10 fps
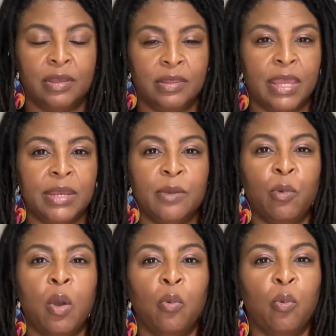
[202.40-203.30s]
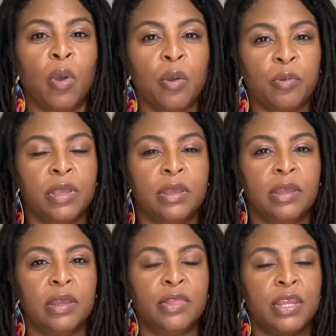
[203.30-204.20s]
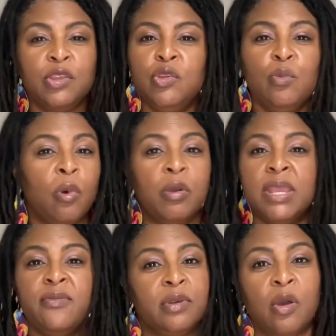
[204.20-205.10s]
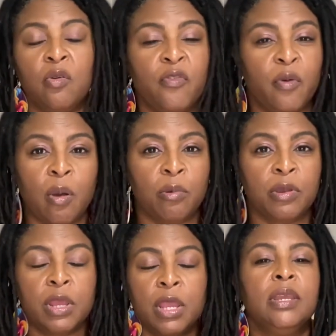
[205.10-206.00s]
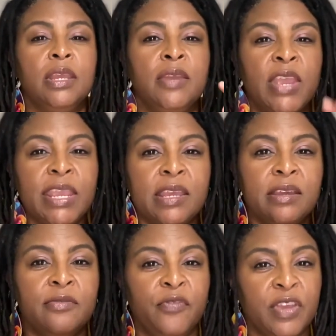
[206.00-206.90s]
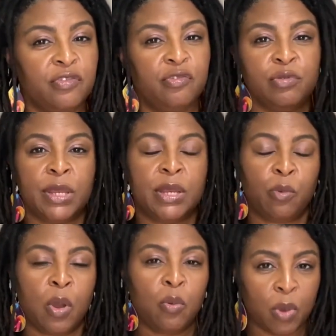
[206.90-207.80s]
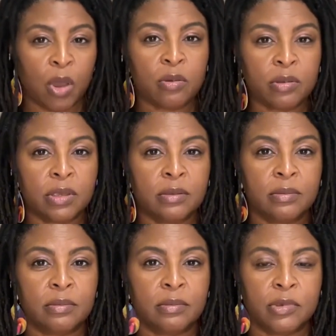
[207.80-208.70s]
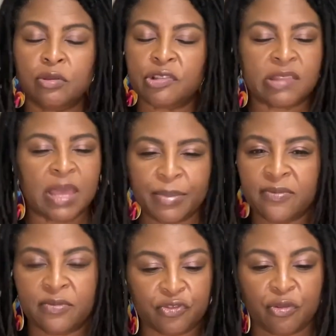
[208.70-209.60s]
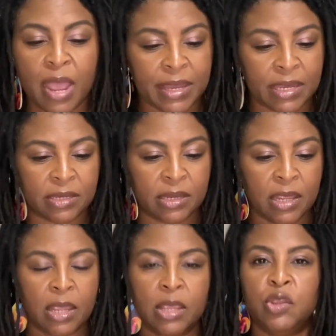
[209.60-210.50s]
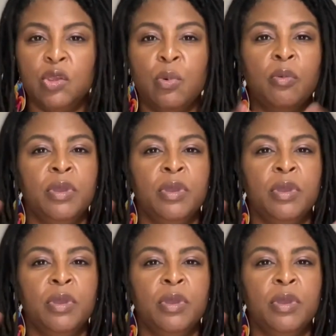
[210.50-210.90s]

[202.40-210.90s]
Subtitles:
that it won't work, then you won't even go forward. If he can convince you that it won't work, you'll stop even trying. You